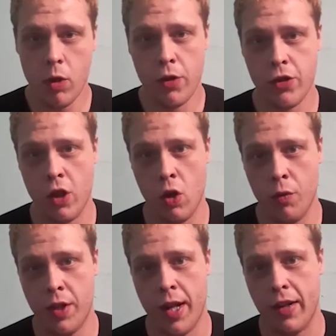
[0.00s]
So,
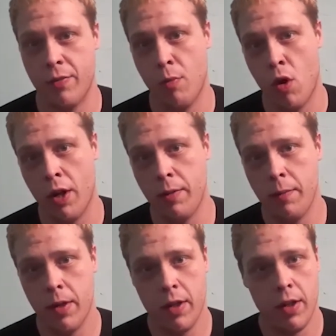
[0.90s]
the next
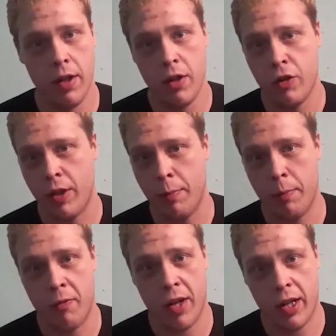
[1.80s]
morning, she
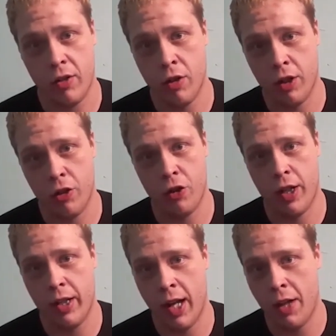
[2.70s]
fucking took her
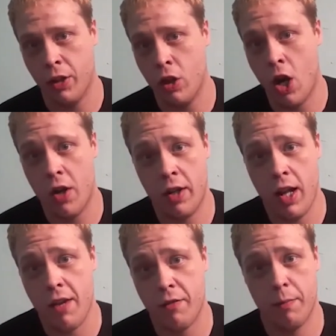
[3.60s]
shit, got in the car, and
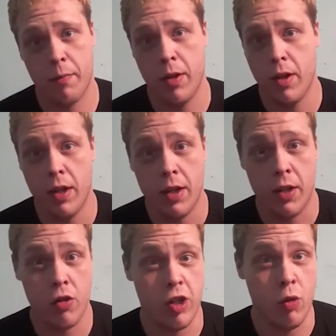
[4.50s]
left.
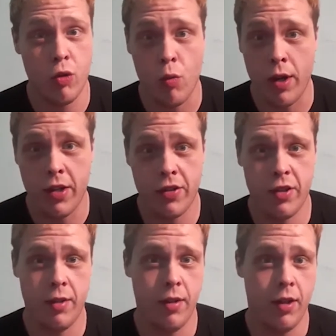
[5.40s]
There's no
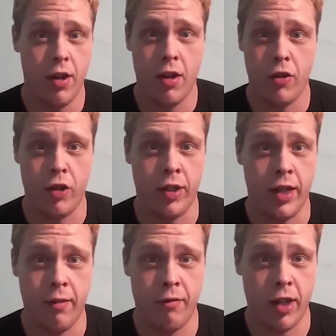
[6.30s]
twist. She
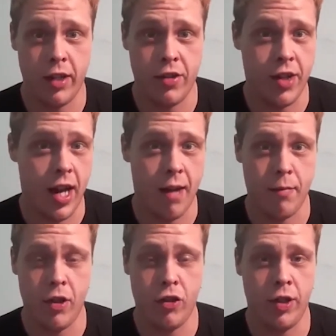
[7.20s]
didn't fucking stab
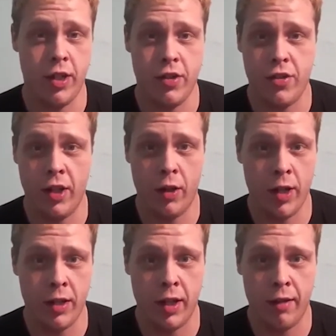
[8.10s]
me. She didn't steal
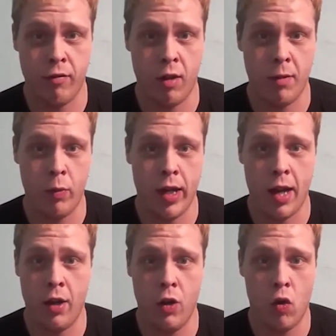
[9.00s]
anything from me. We
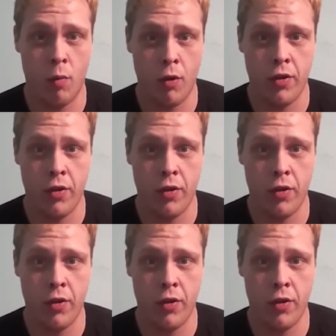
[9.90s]
had a normal